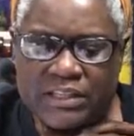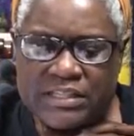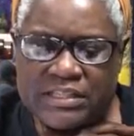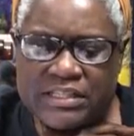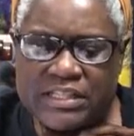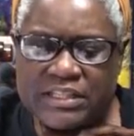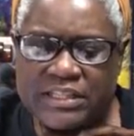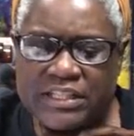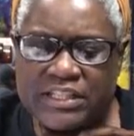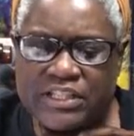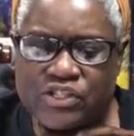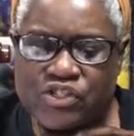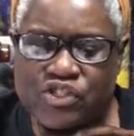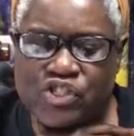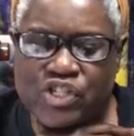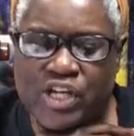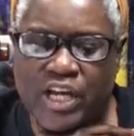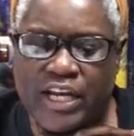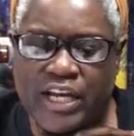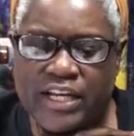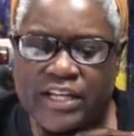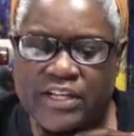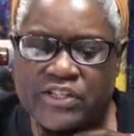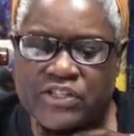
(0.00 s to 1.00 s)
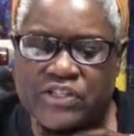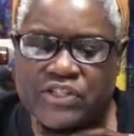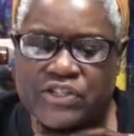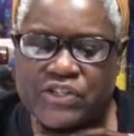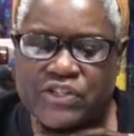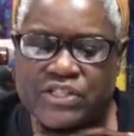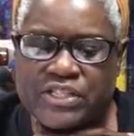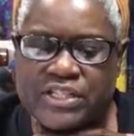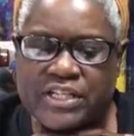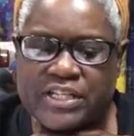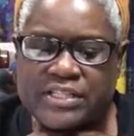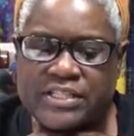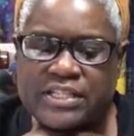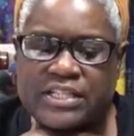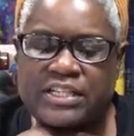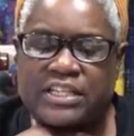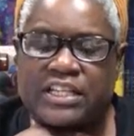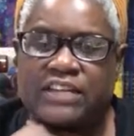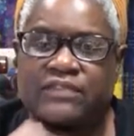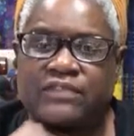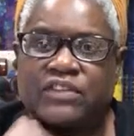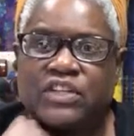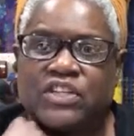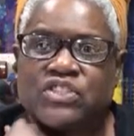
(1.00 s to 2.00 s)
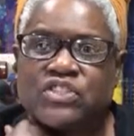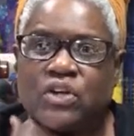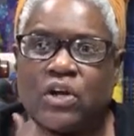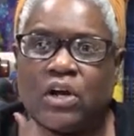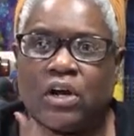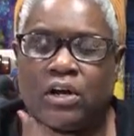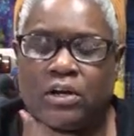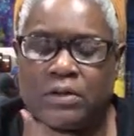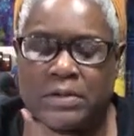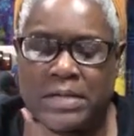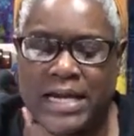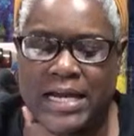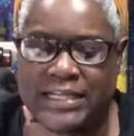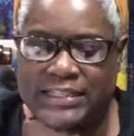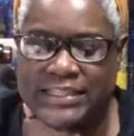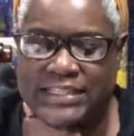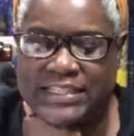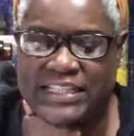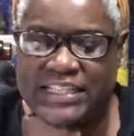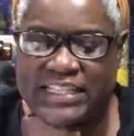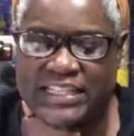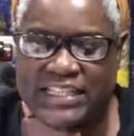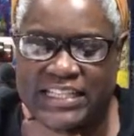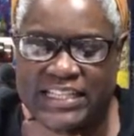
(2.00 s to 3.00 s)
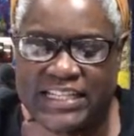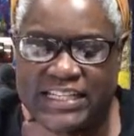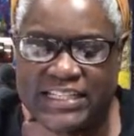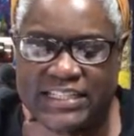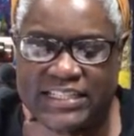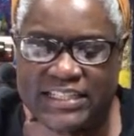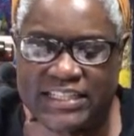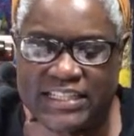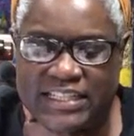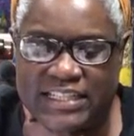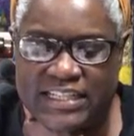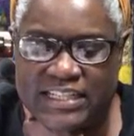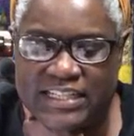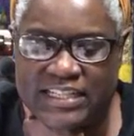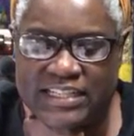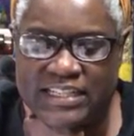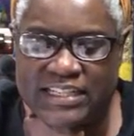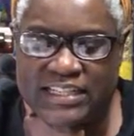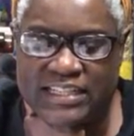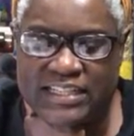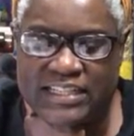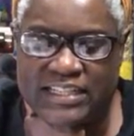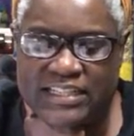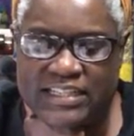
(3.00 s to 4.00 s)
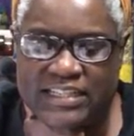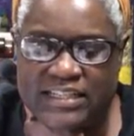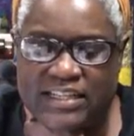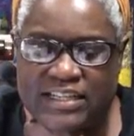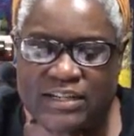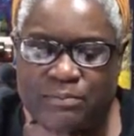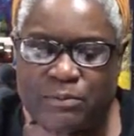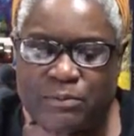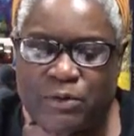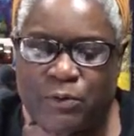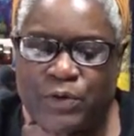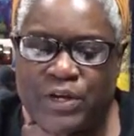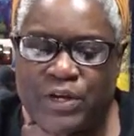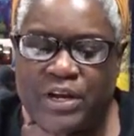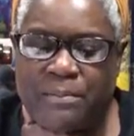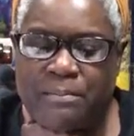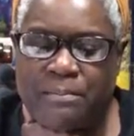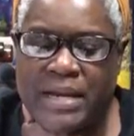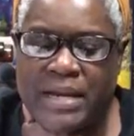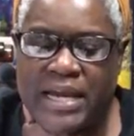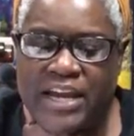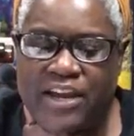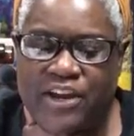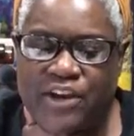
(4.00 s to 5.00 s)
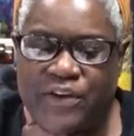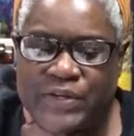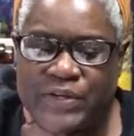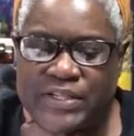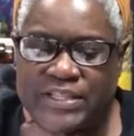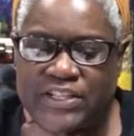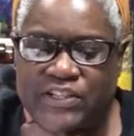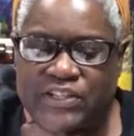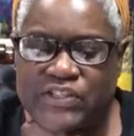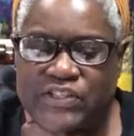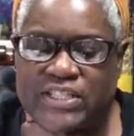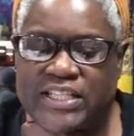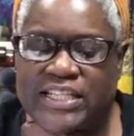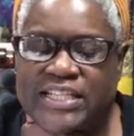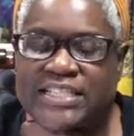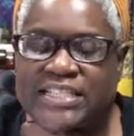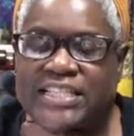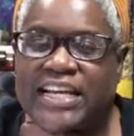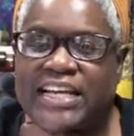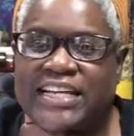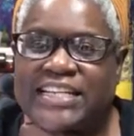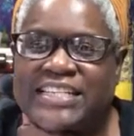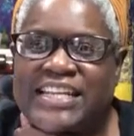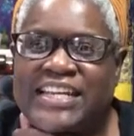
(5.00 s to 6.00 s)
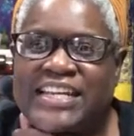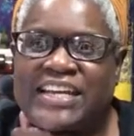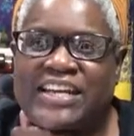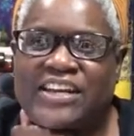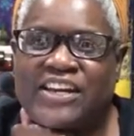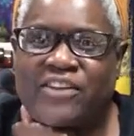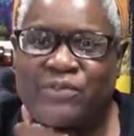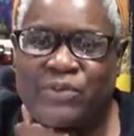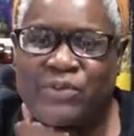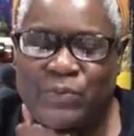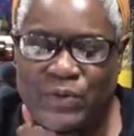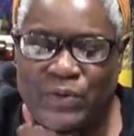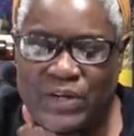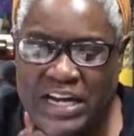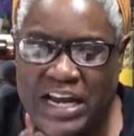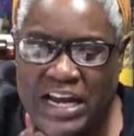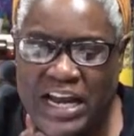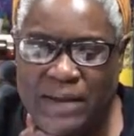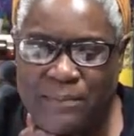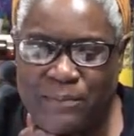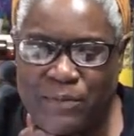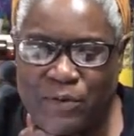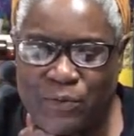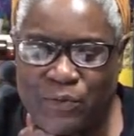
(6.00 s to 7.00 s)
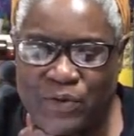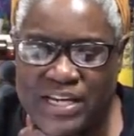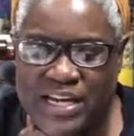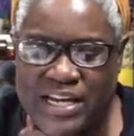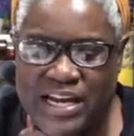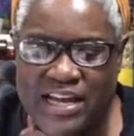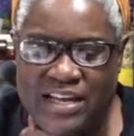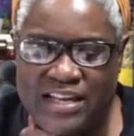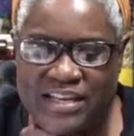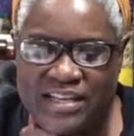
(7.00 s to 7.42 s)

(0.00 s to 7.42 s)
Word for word: Cynthia Shade is here, says good evening to all. Hi, Cynthia. Maria Mayer is here, says hi TN everyone. Hi Maria.